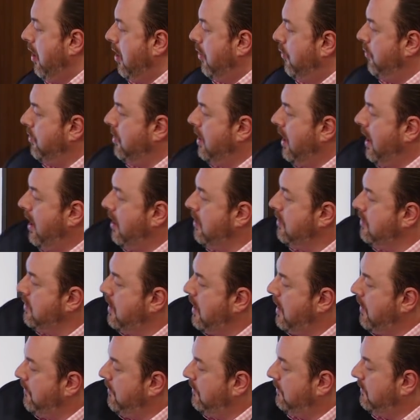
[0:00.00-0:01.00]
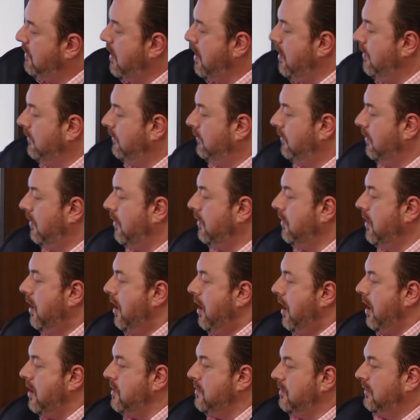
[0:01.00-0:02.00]
We are going to have a downturn,
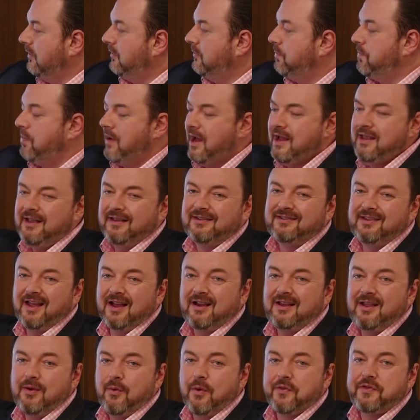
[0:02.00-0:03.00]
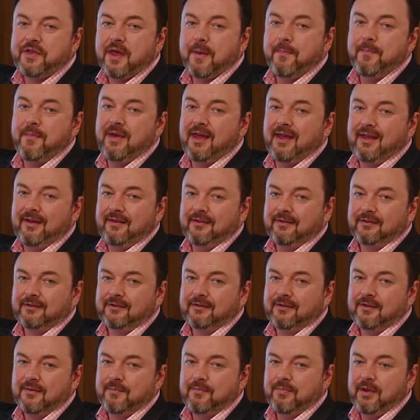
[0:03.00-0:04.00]
and I'll explain exactly what that
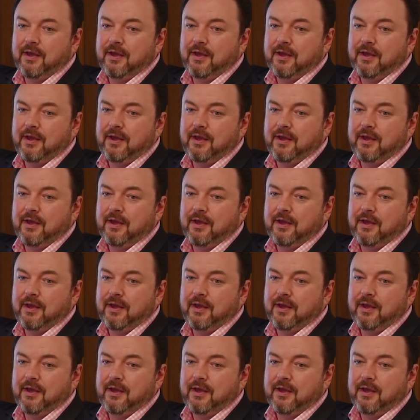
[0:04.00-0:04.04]
means,